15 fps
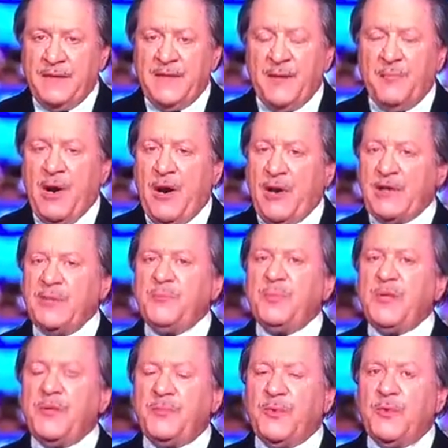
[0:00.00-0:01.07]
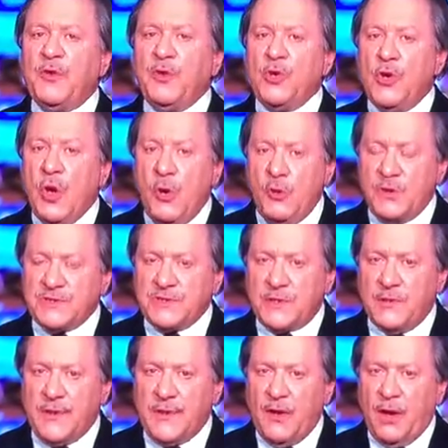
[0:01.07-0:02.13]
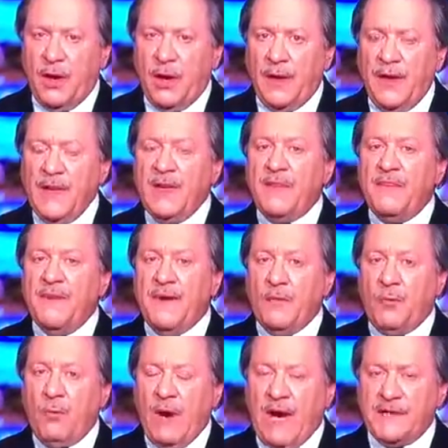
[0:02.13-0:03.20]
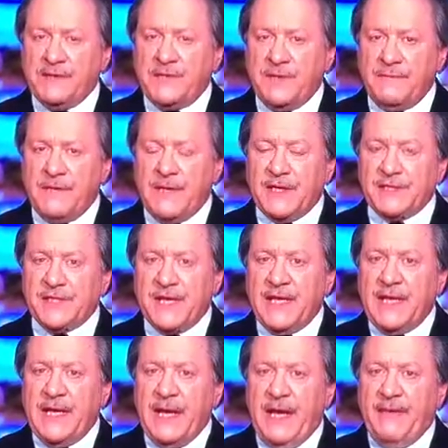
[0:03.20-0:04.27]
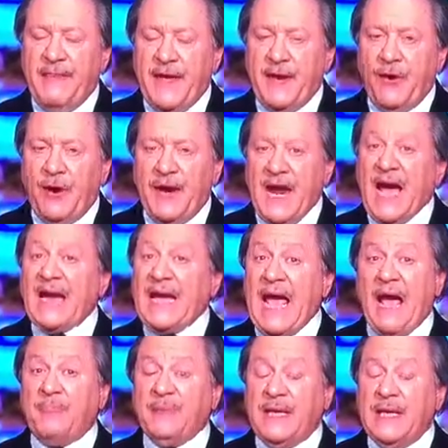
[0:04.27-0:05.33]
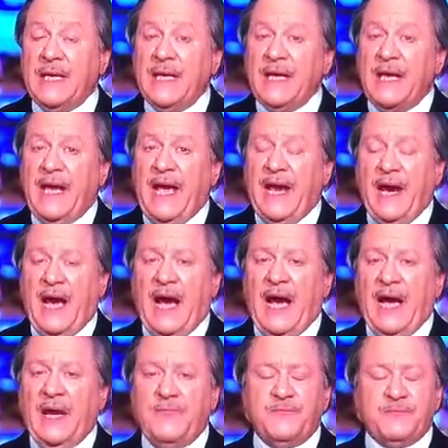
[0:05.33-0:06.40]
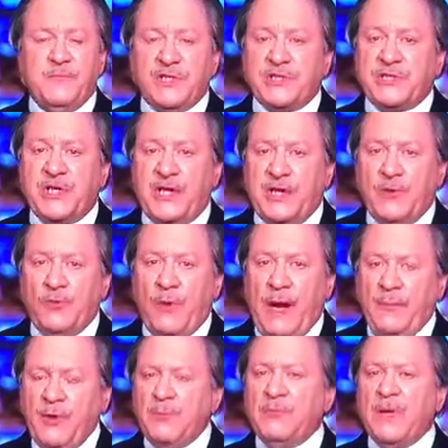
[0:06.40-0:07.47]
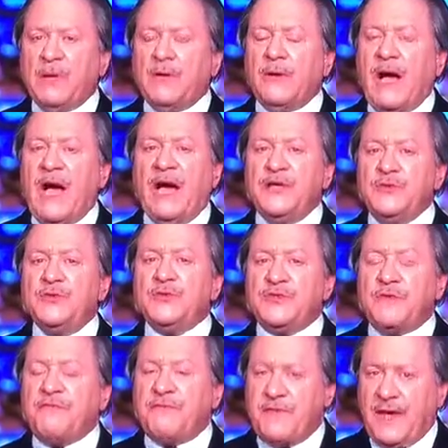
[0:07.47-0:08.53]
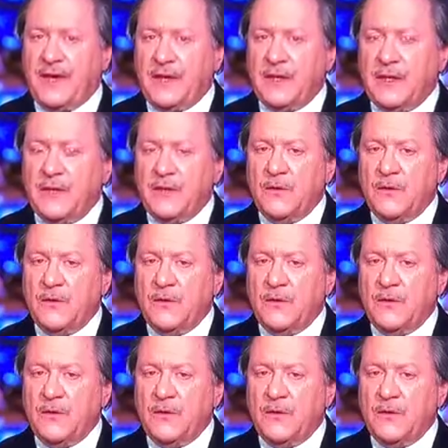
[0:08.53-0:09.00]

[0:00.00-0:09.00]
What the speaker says: The American people know what's going on. They're watching this, and they are not happy. And I must tell you, Robert Mueller, I used to think